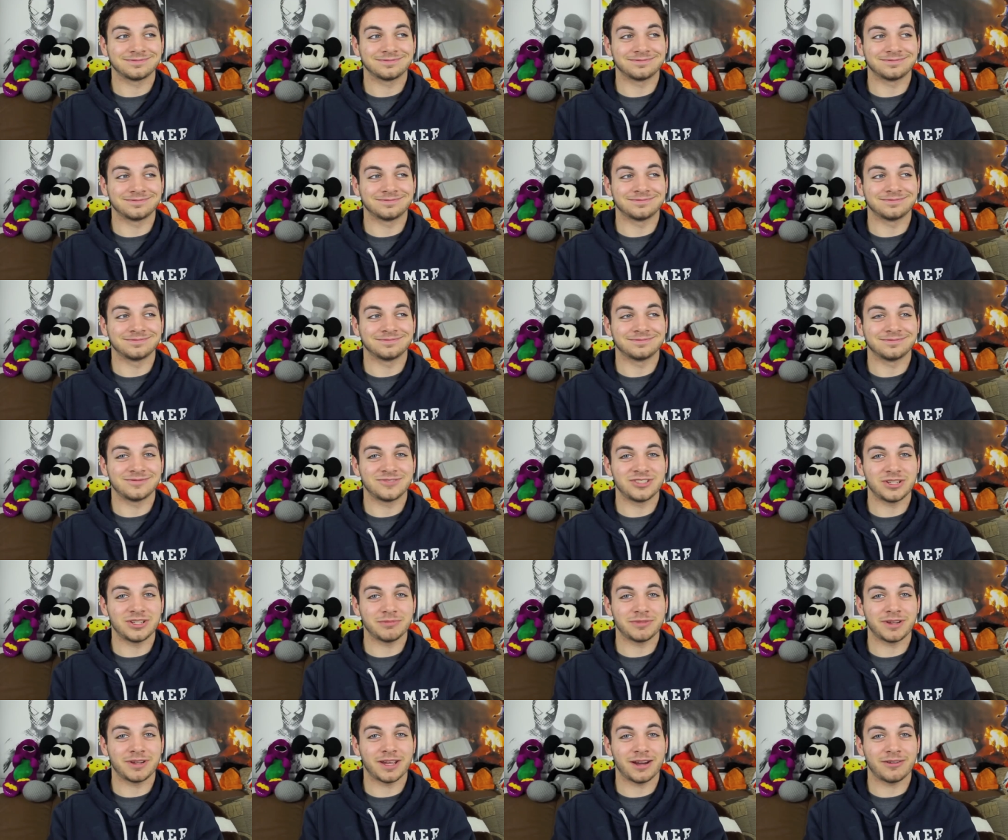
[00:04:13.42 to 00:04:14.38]

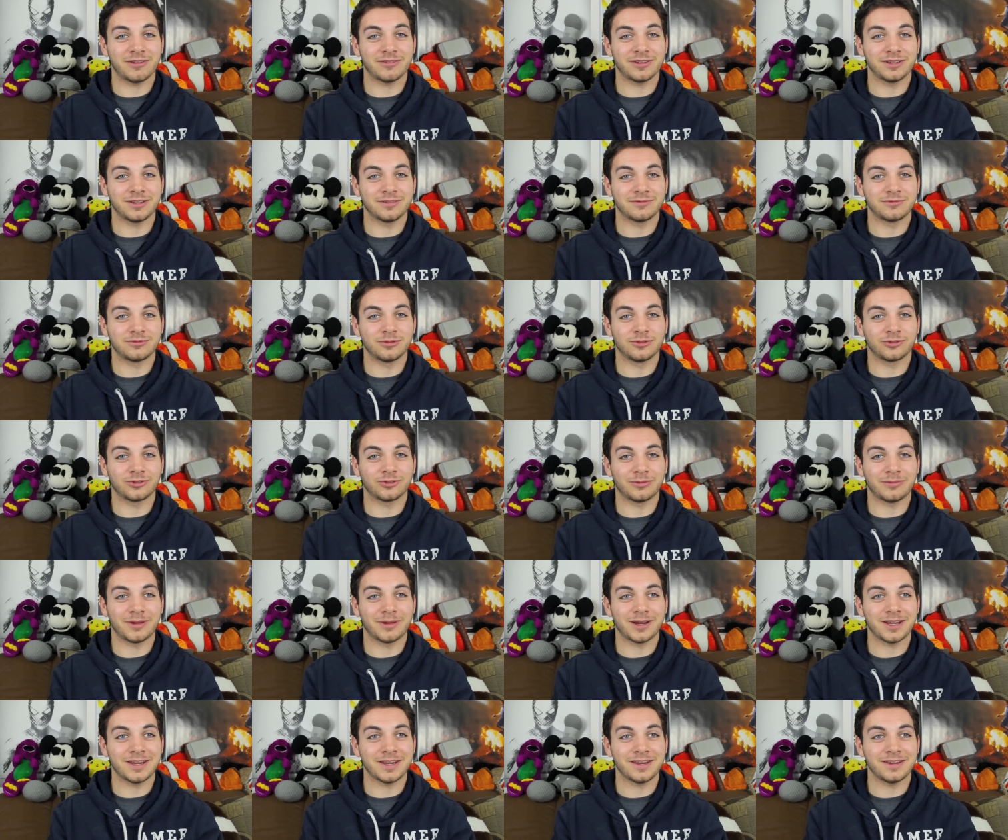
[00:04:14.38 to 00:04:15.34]
Jim Carrey, Bruce
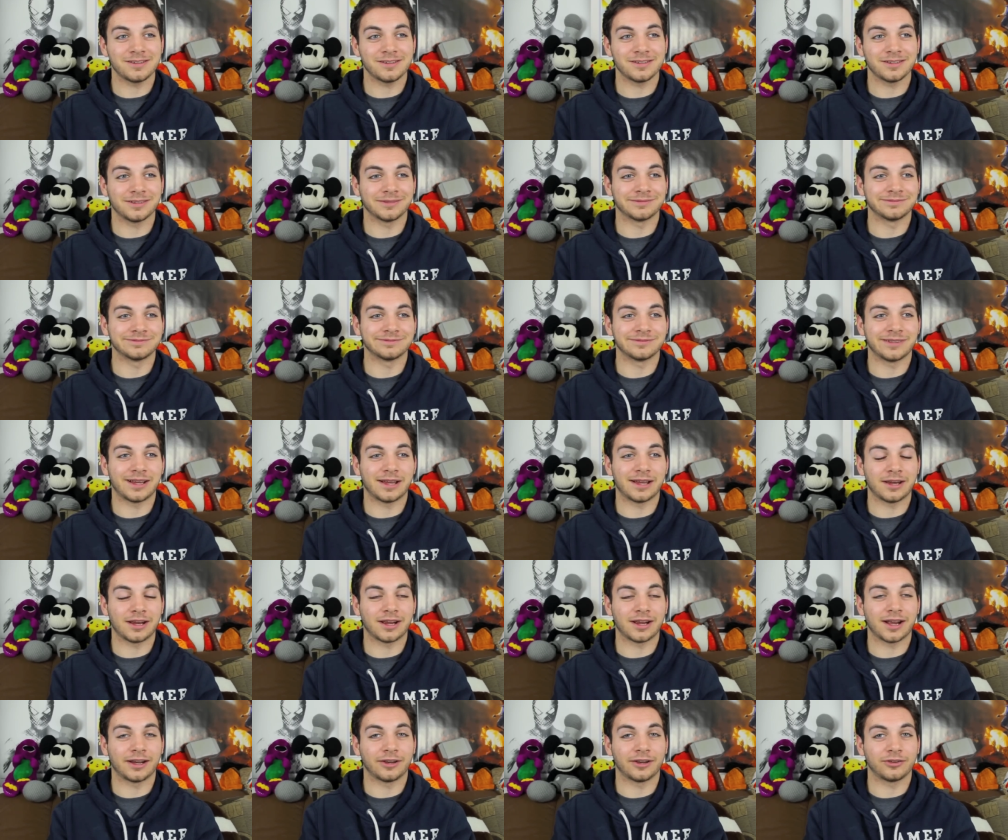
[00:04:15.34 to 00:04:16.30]
Almighty. Yeah,
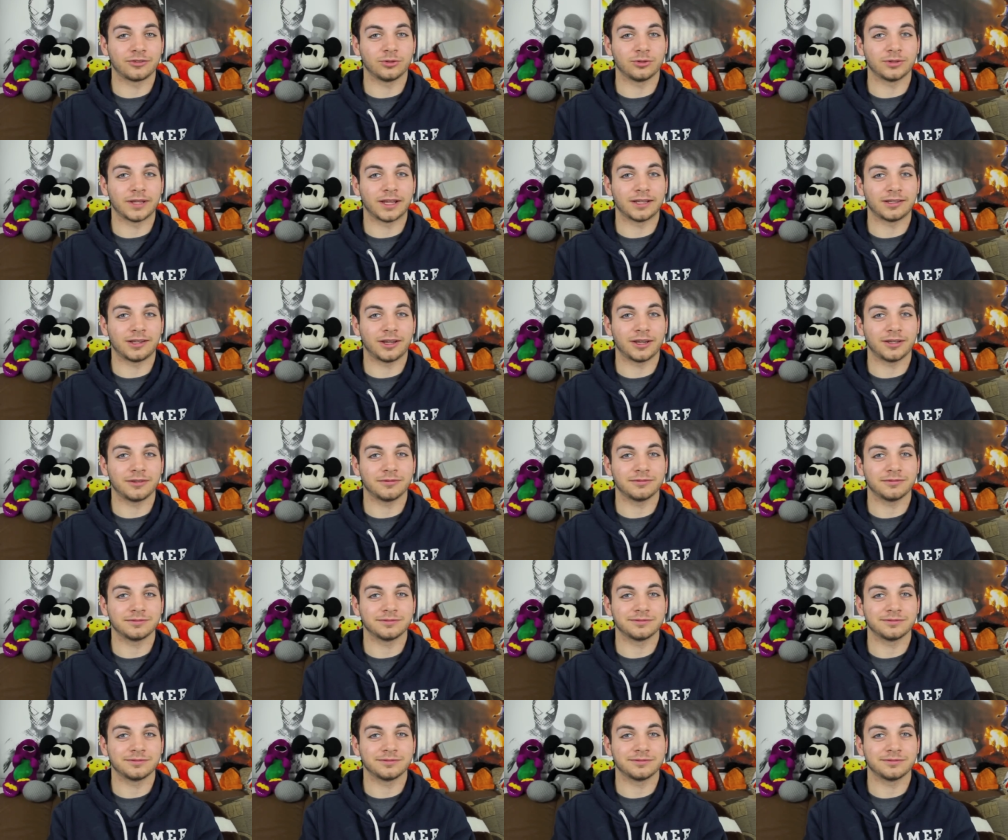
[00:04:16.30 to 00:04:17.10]
I kind of stole that line.